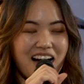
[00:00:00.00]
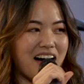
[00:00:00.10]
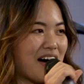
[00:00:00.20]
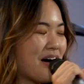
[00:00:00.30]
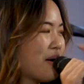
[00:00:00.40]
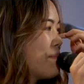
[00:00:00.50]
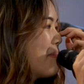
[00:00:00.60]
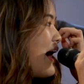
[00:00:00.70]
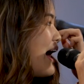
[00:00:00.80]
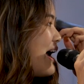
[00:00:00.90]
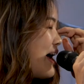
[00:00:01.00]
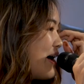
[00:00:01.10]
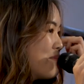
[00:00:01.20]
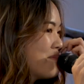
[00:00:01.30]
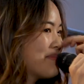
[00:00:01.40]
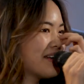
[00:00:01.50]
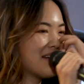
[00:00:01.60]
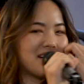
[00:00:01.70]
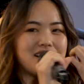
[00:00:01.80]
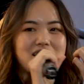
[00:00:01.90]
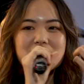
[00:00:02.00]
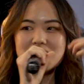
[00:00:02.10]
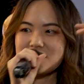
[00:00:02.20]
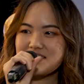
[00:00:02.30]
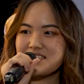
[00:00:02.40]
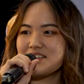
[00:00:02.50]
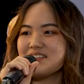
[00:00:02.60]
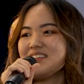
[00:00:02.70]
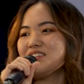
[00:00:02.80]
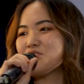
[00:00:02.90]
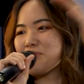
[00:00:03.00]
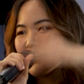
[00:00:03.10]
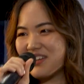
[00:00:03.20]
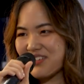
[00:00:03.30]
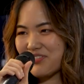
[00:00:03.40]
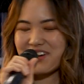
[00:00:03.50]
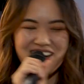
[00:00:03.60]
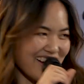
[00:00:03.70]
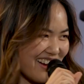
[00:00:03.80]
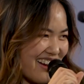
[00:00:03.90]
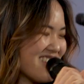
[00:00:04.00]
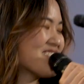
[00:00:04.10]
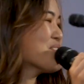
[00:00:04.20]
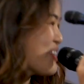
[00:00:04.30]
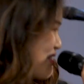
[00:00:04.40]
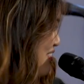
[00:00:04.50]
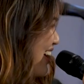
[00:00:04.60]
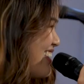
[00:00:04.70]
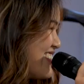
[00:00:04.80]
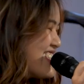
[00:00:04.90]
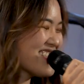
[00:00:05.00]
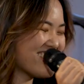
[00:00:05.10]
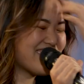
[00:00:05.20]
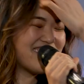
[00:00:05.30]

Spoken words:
I am turning 25. I turned 25 this